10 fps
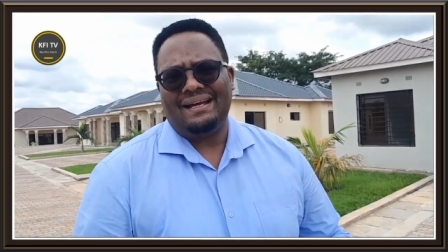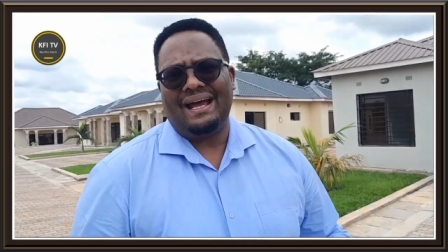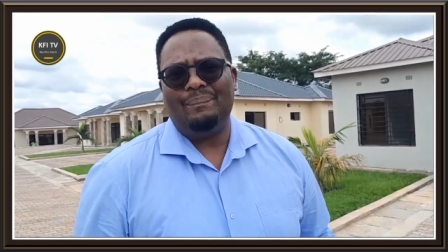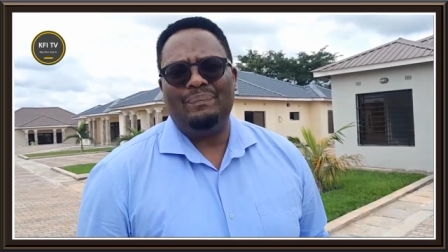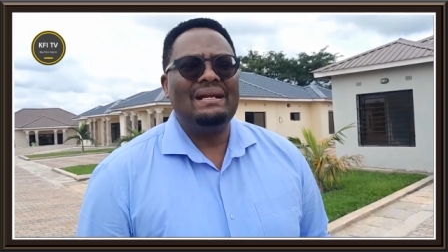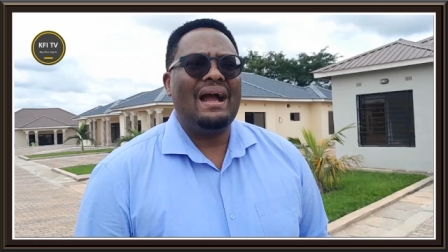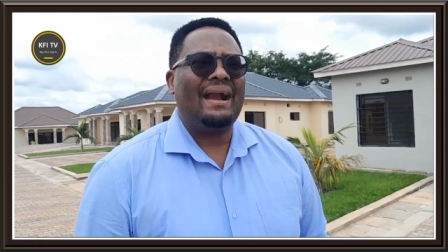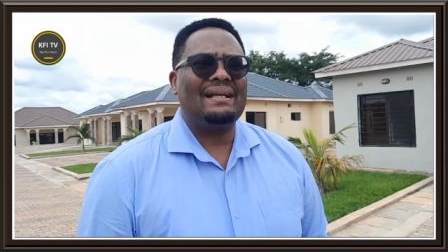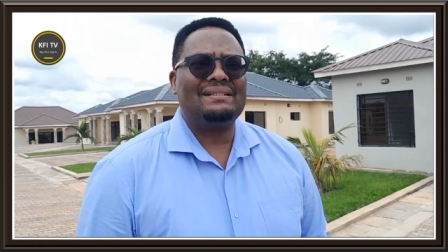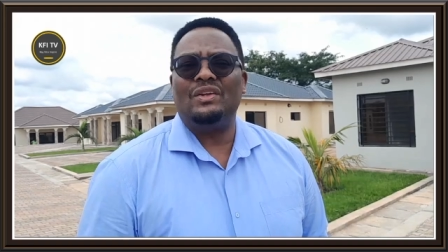are being
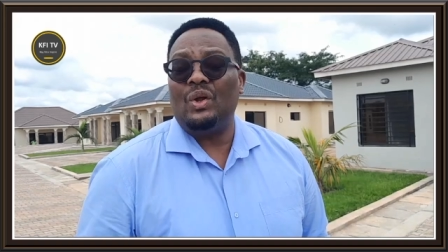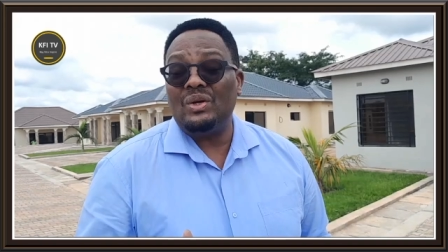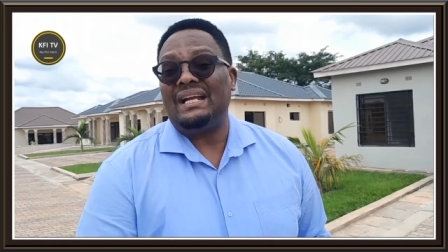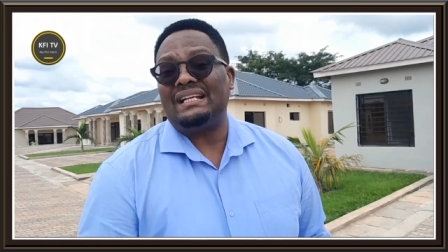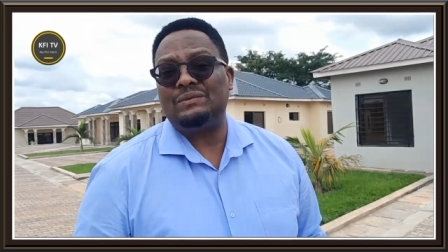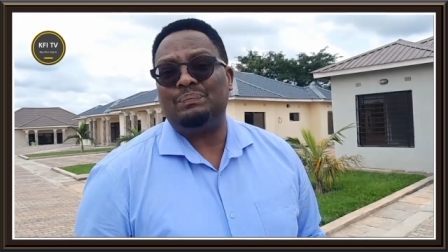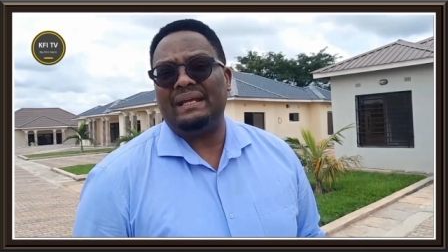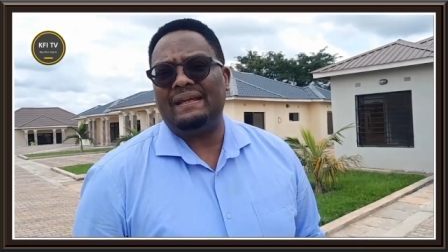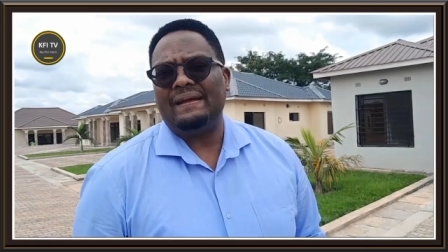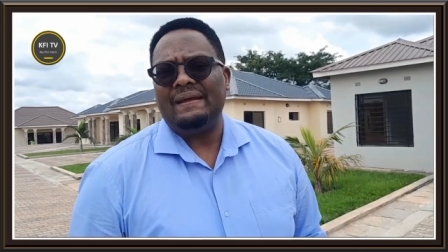harassed, those that
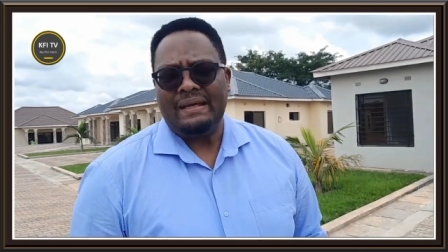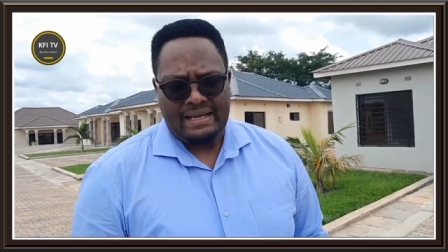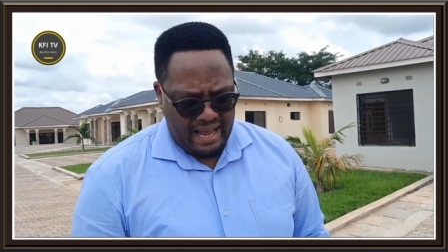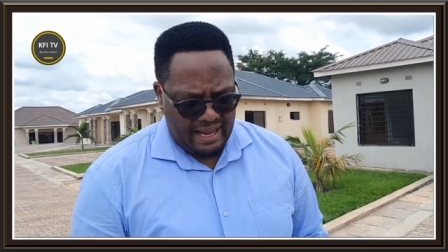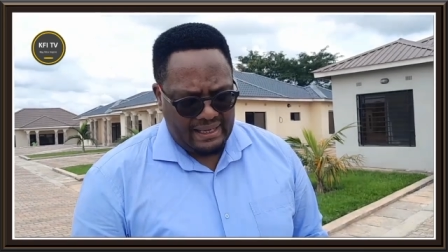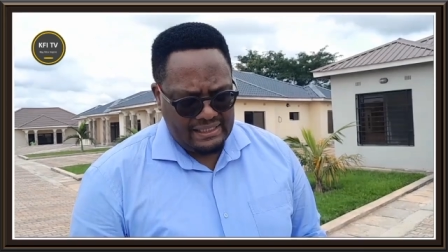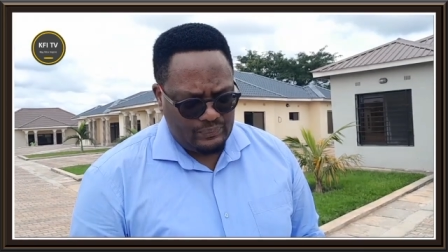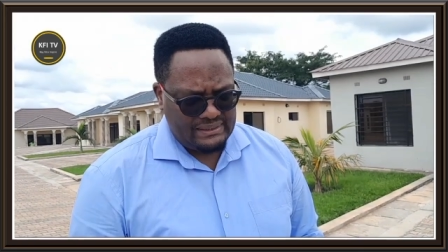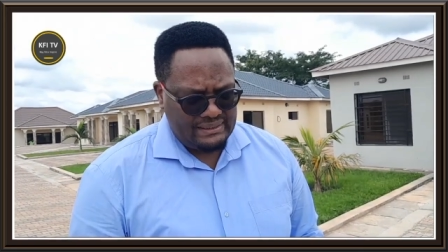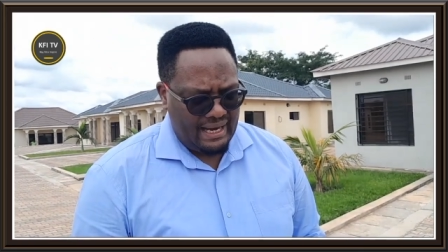speak against
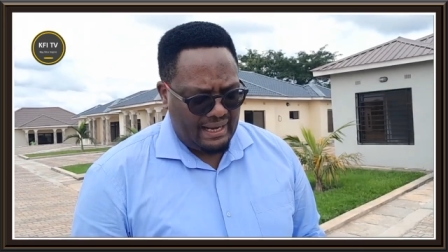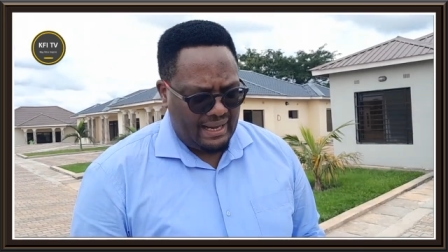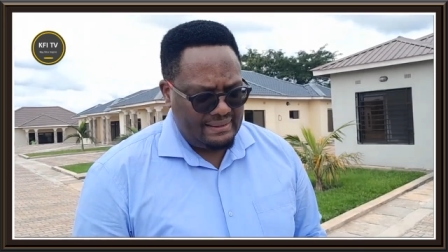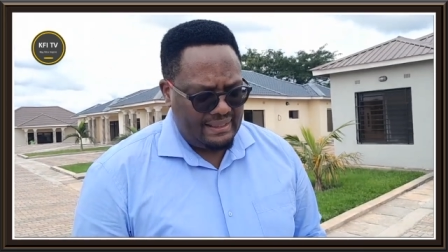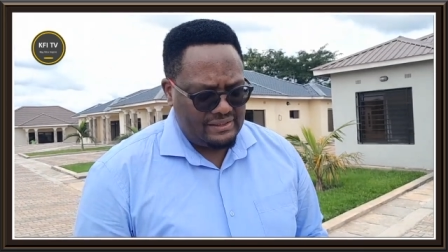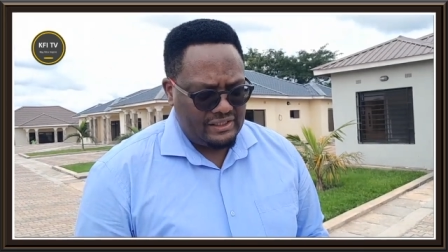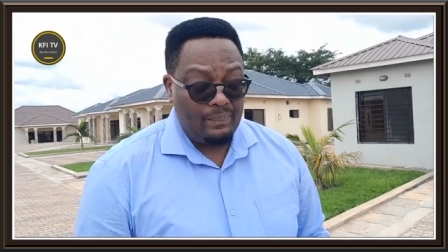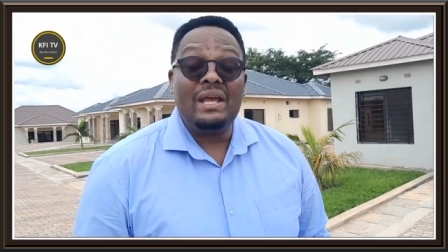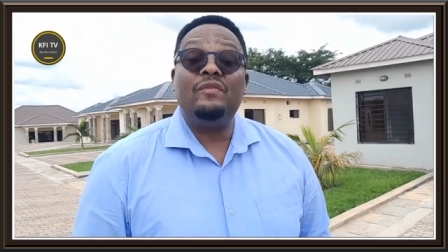President Hakainde Hichilema.